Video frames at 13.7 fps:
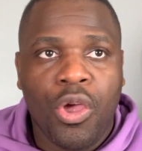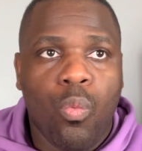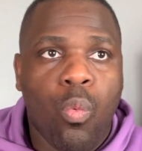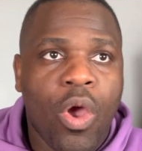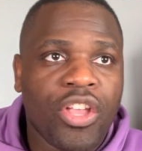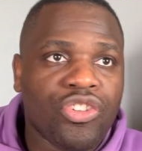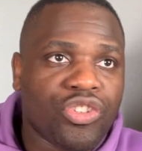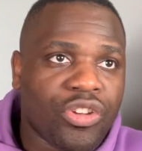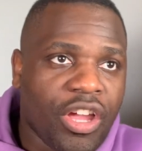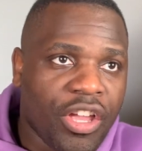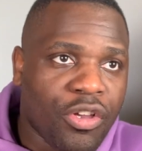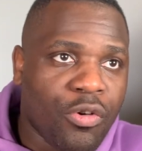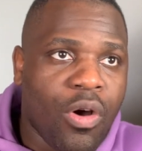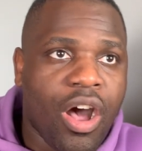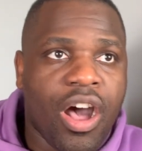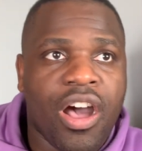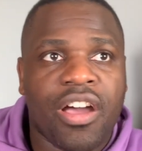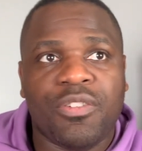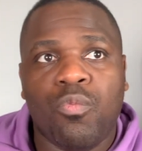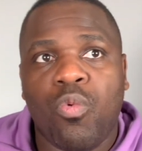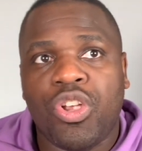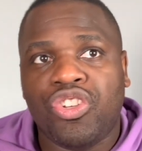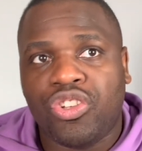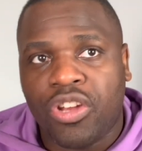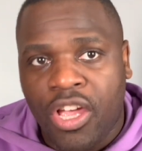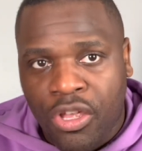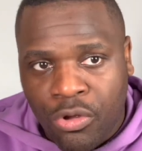When should I go hard and when
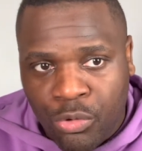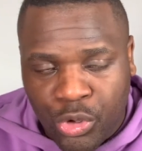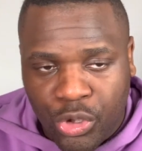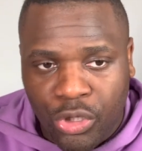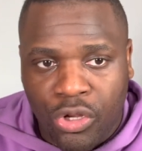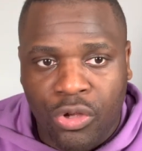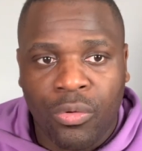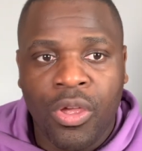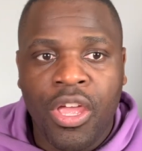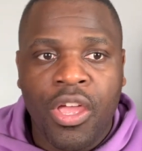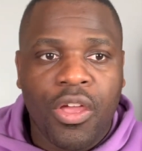should I go slow?